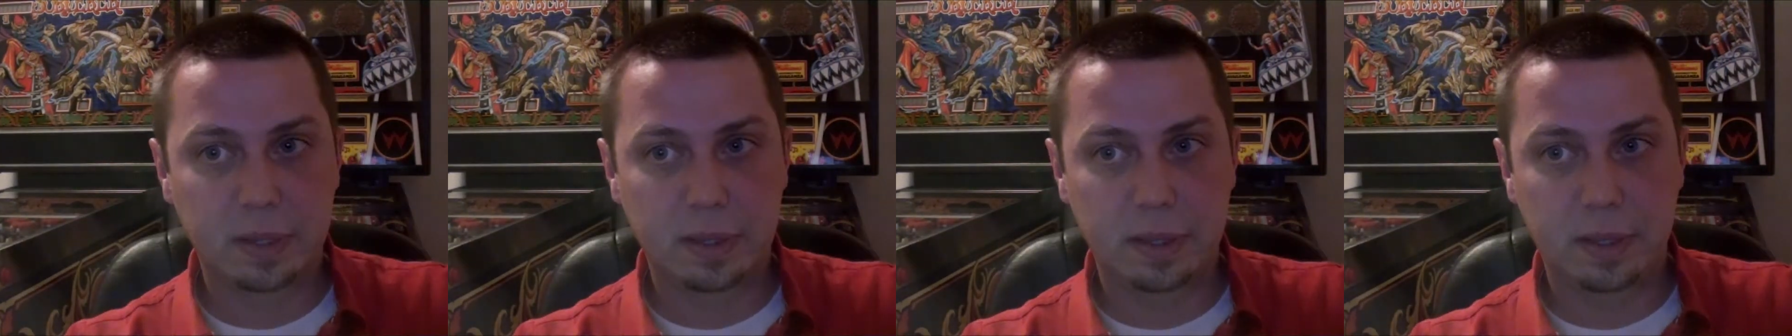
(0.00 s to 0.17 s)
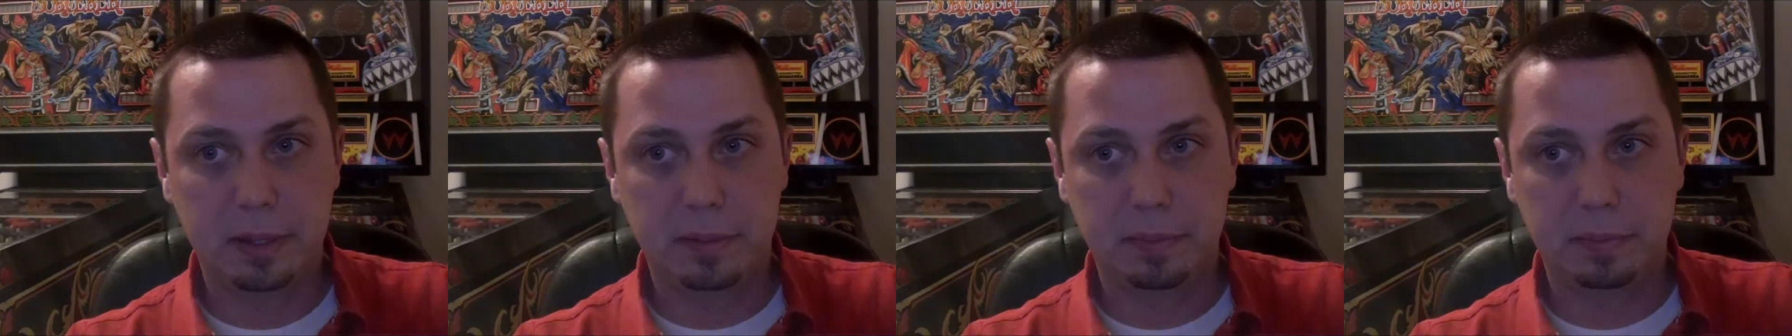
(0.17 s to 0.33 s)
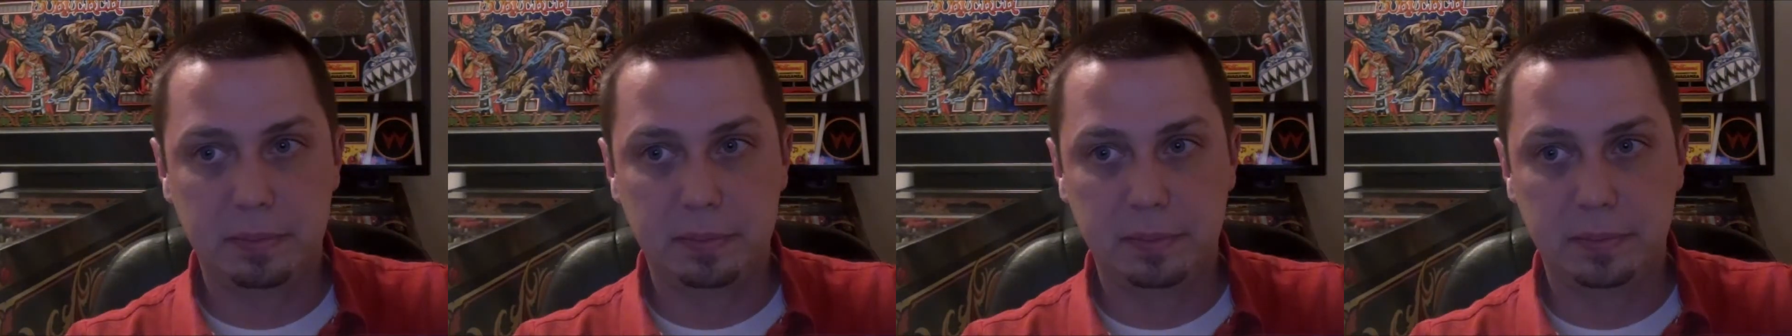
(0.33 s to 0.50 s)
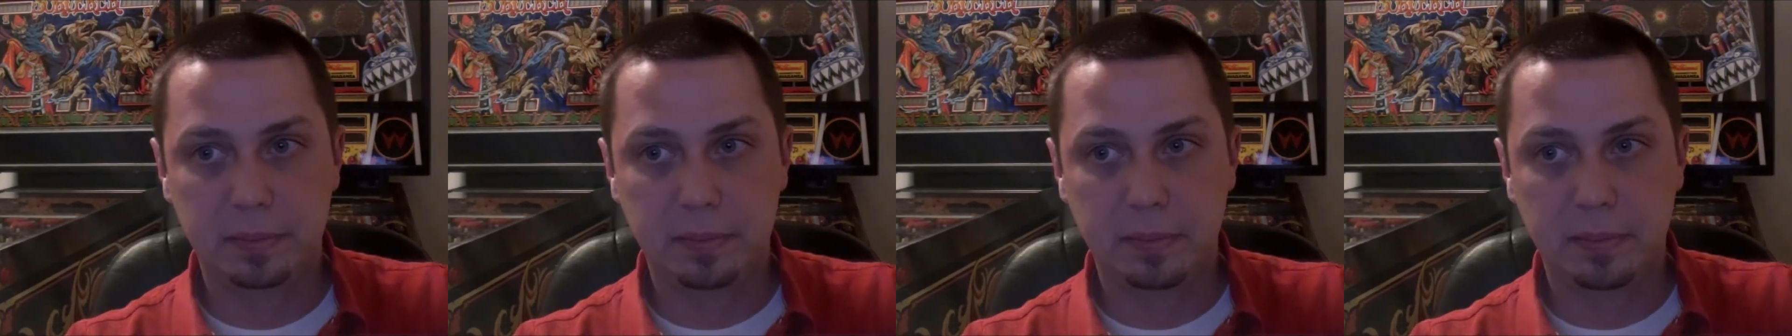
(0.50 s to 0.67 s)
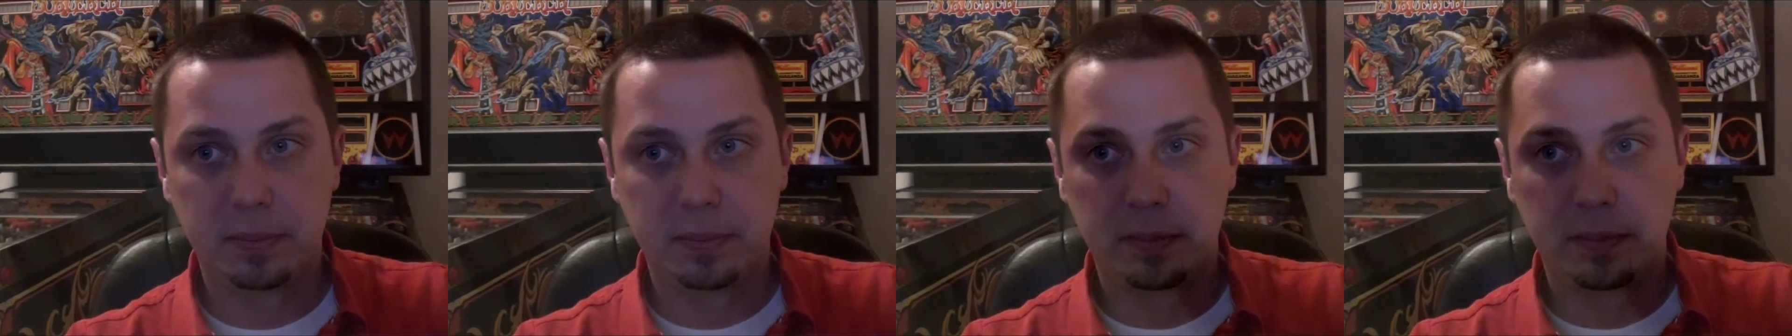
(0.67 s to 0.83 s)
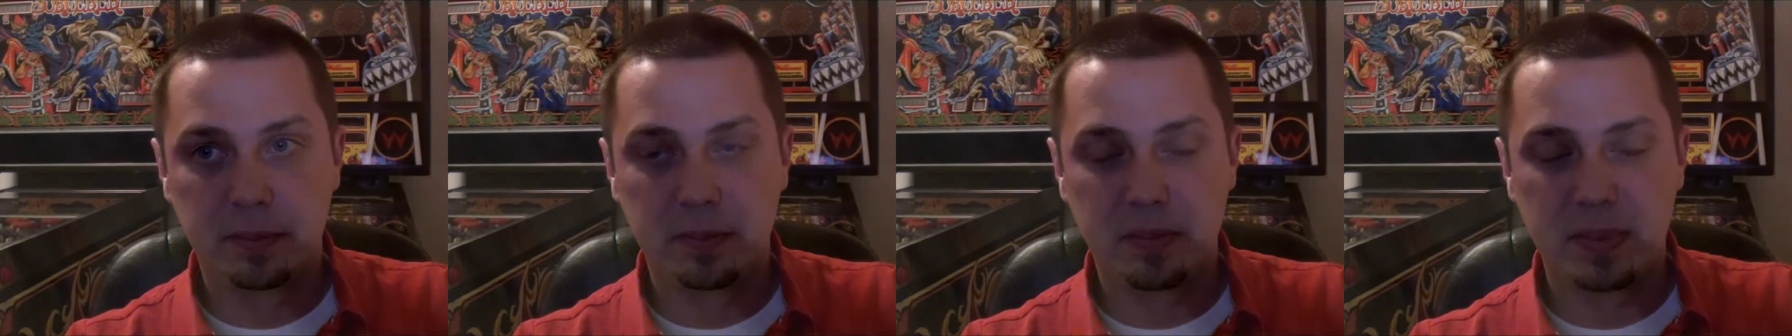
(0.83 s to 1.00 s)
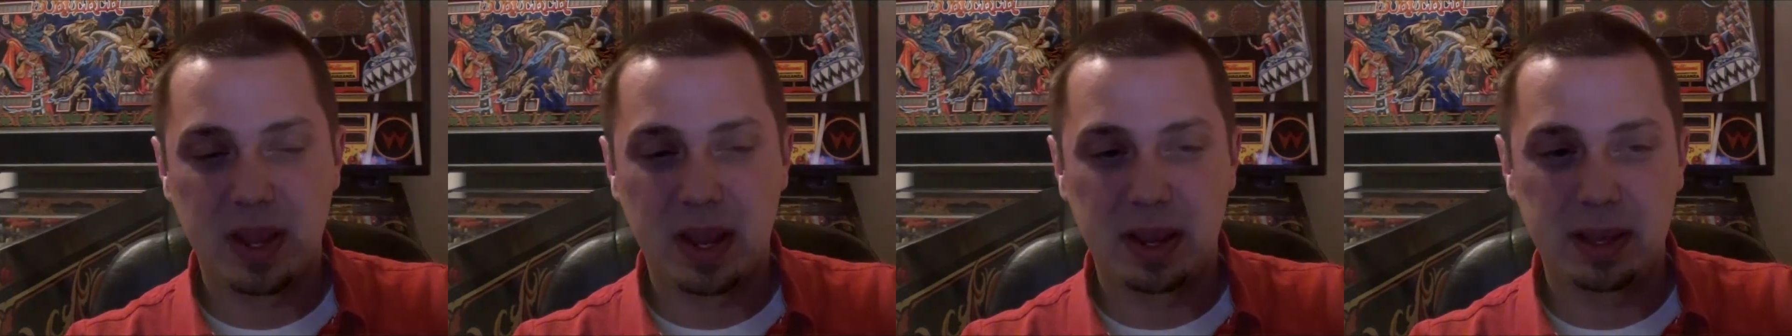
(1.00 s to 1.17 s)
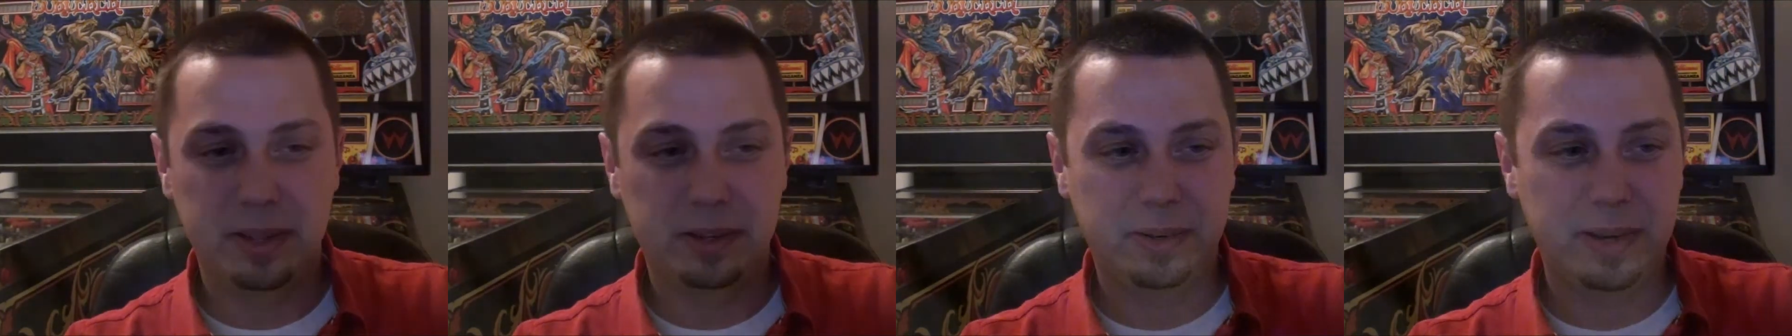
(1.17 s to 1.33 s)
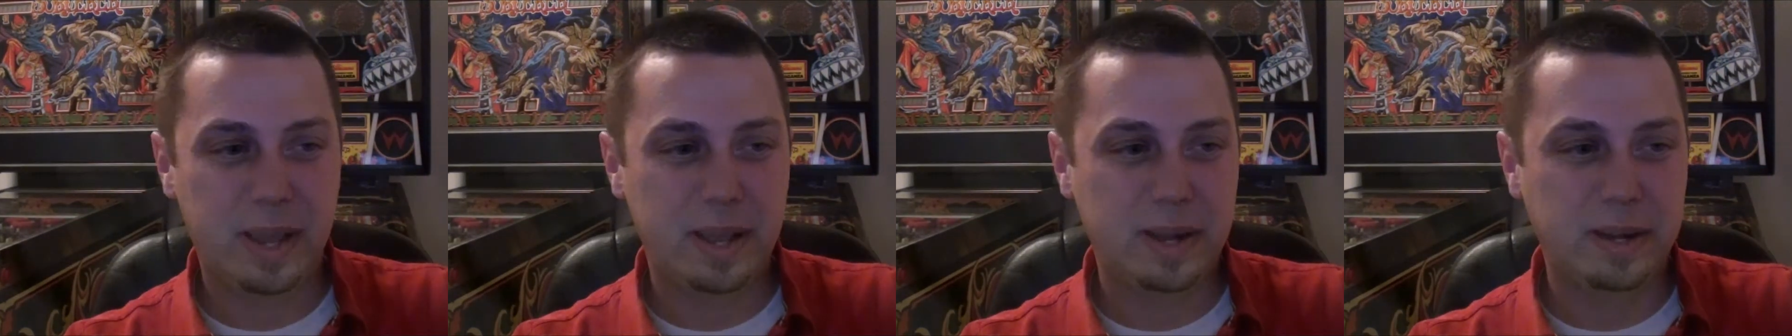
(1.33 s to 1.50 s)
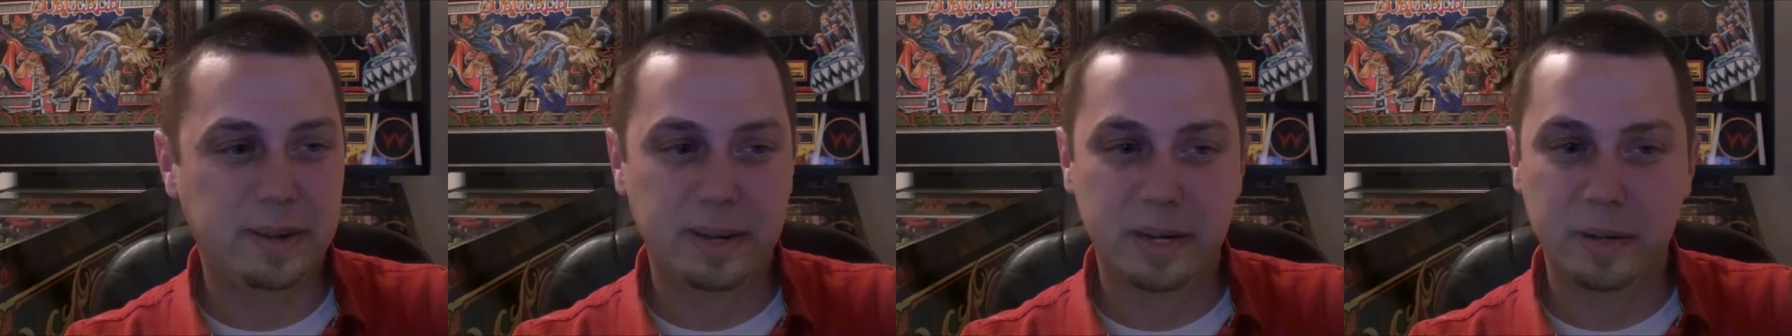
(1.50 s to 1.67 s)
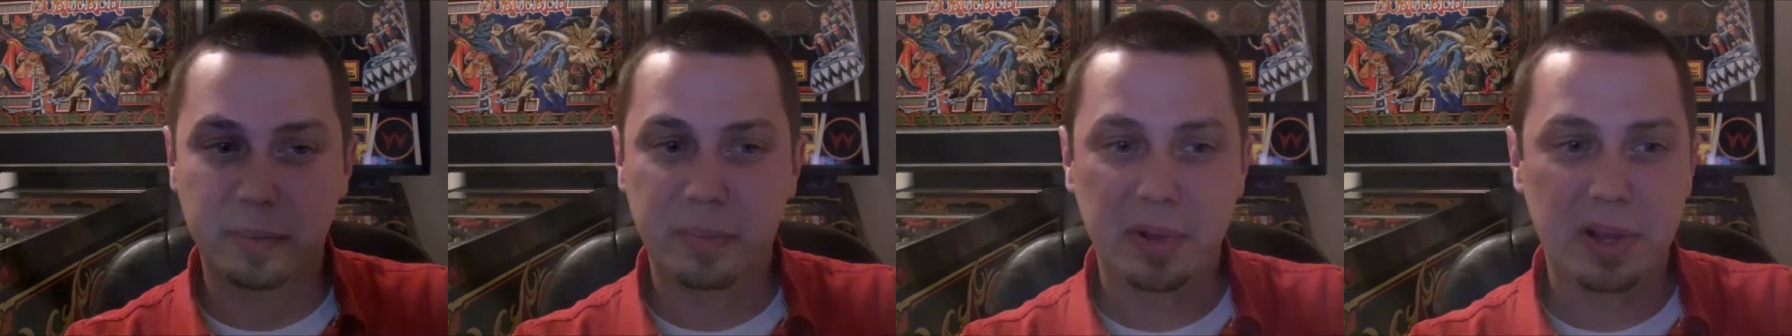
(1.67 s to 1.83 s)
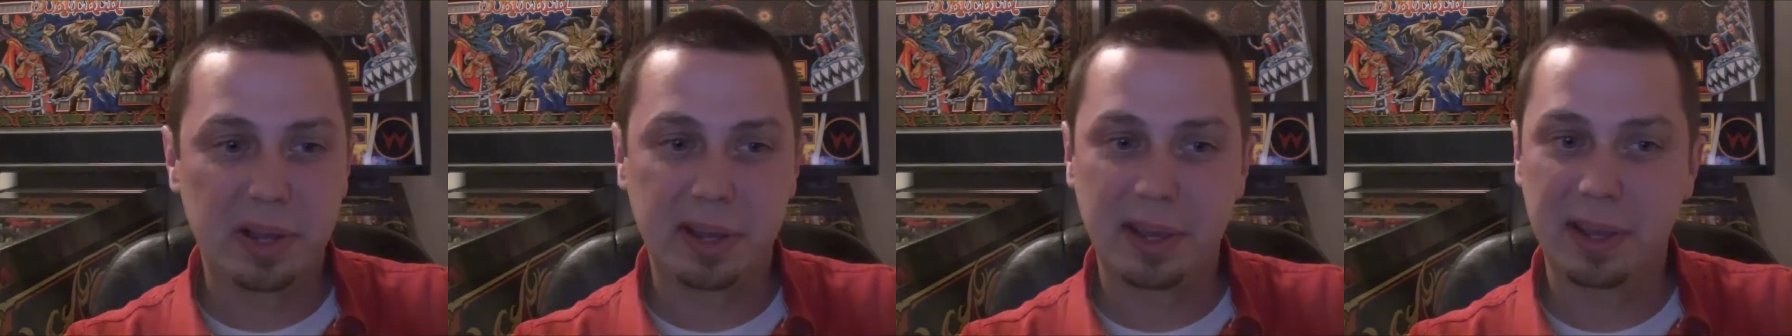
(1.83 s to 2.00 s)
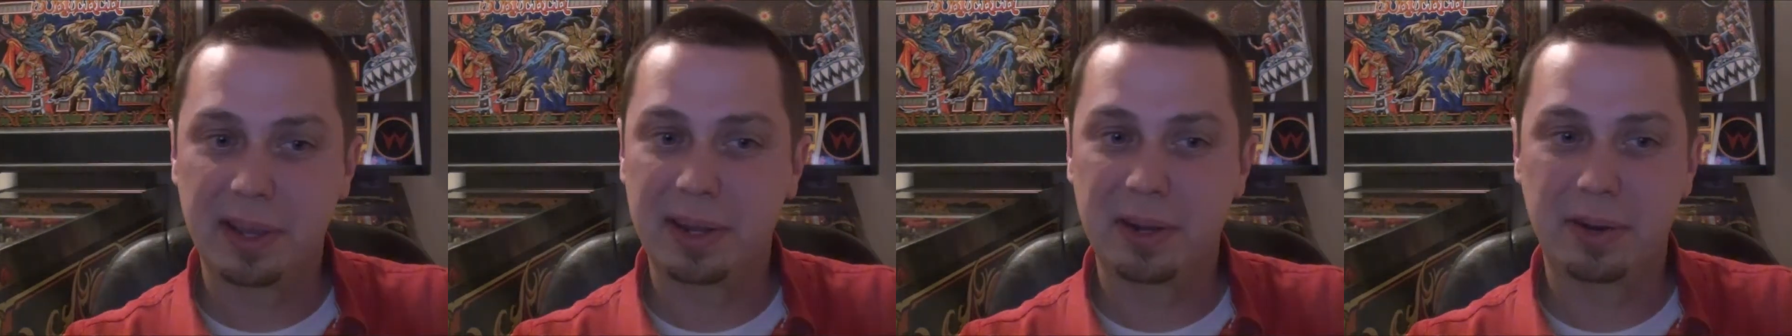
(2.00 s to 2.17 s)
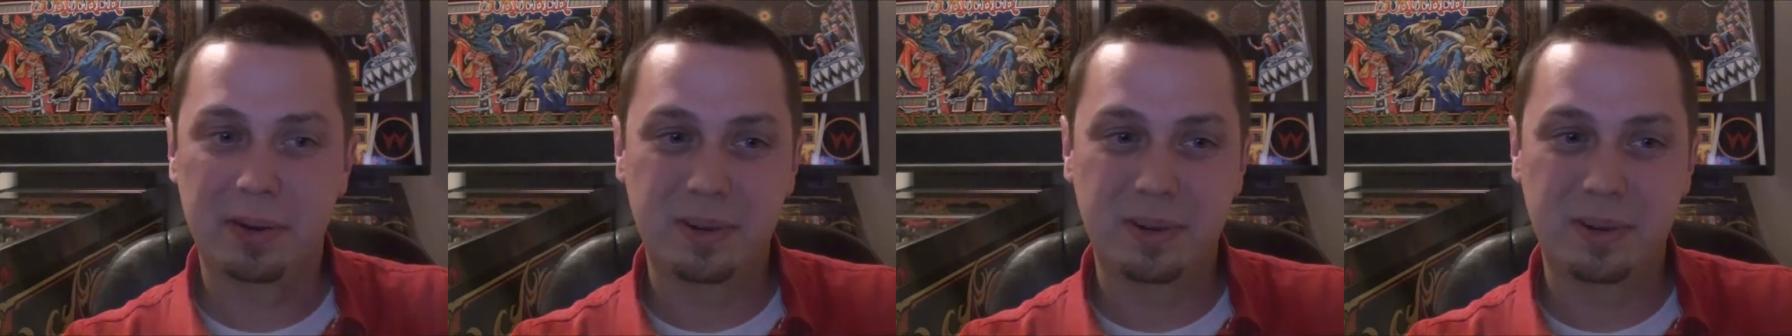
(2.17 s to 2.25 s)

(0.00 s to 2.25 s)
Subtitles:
I either had it in a bucket,